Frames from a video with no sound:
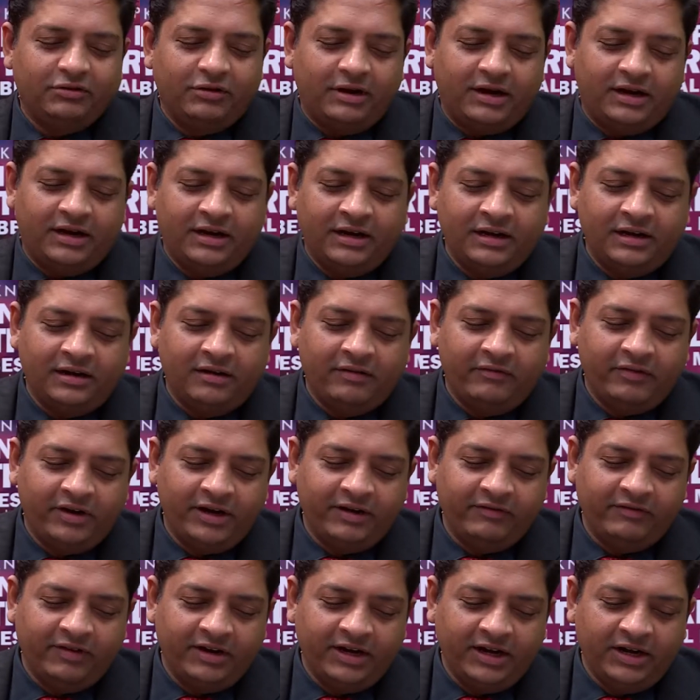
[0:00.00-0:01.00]
had a uh,
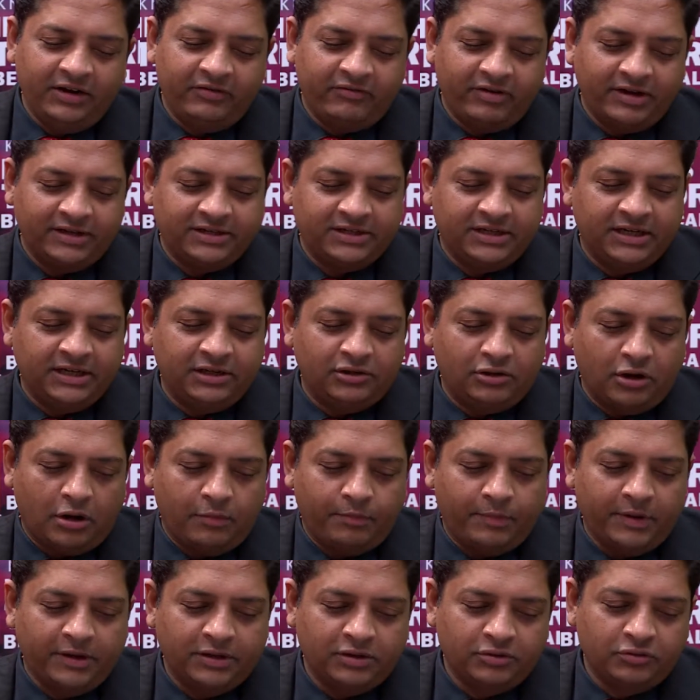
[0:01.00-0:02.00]
very, very interesting
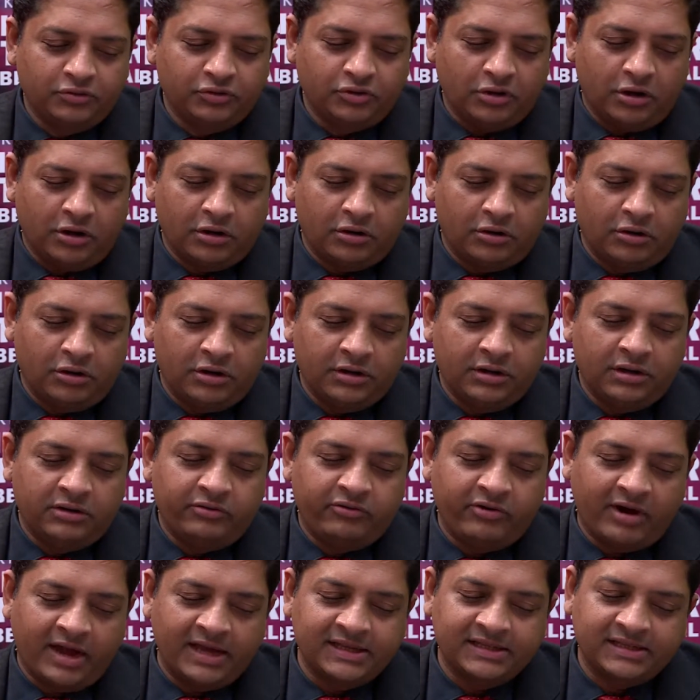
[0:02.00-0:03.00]
topic to talk on
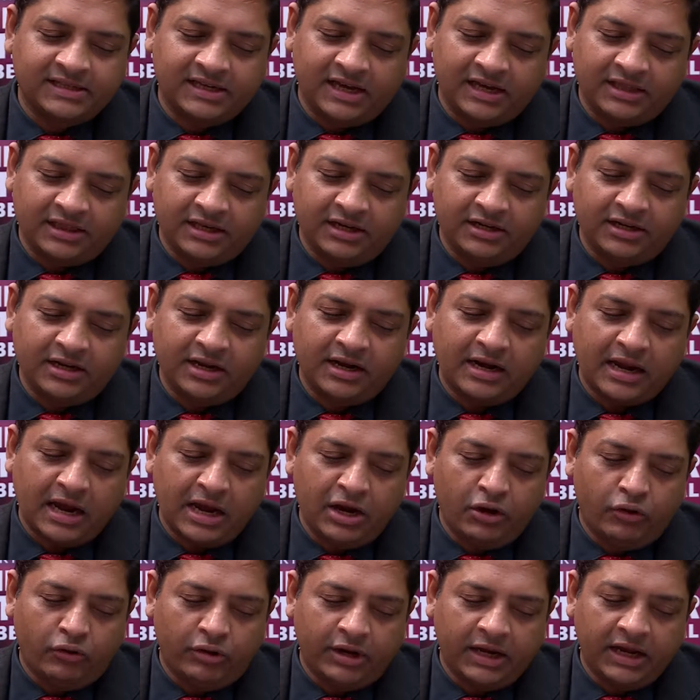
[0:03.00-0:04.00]
transcatheter
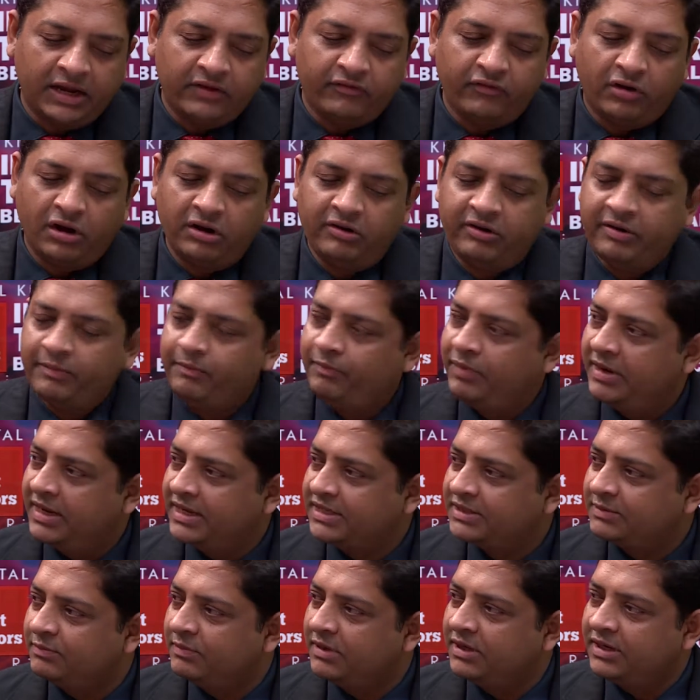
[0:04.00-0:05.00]
aortic valve
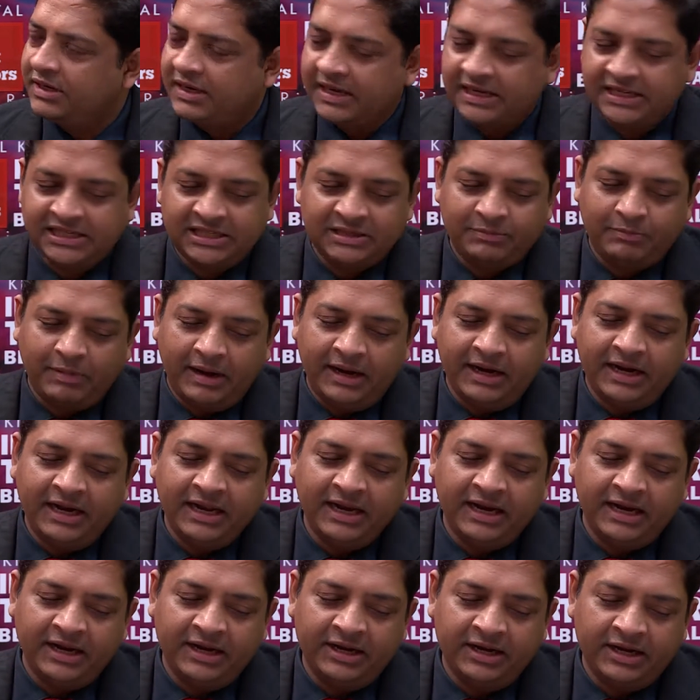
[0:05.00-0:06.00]
replacement,
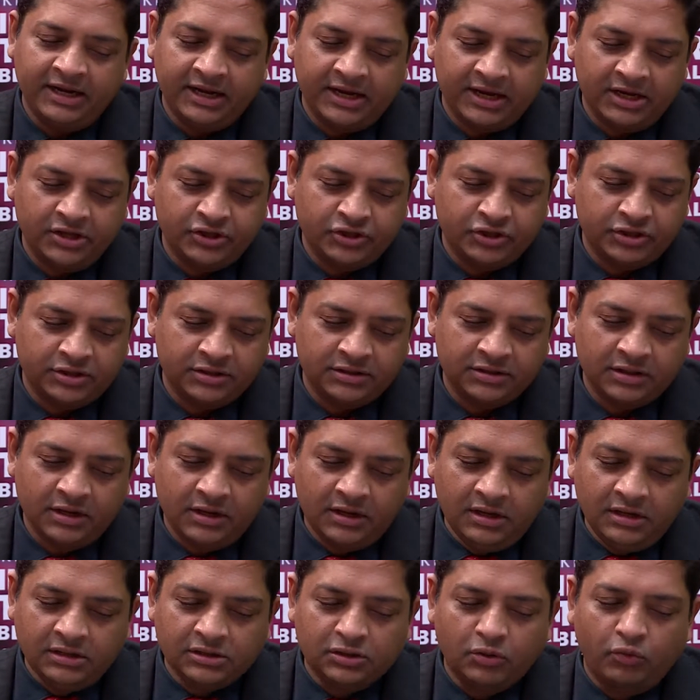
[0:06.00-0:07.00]
expanding yes. indication. So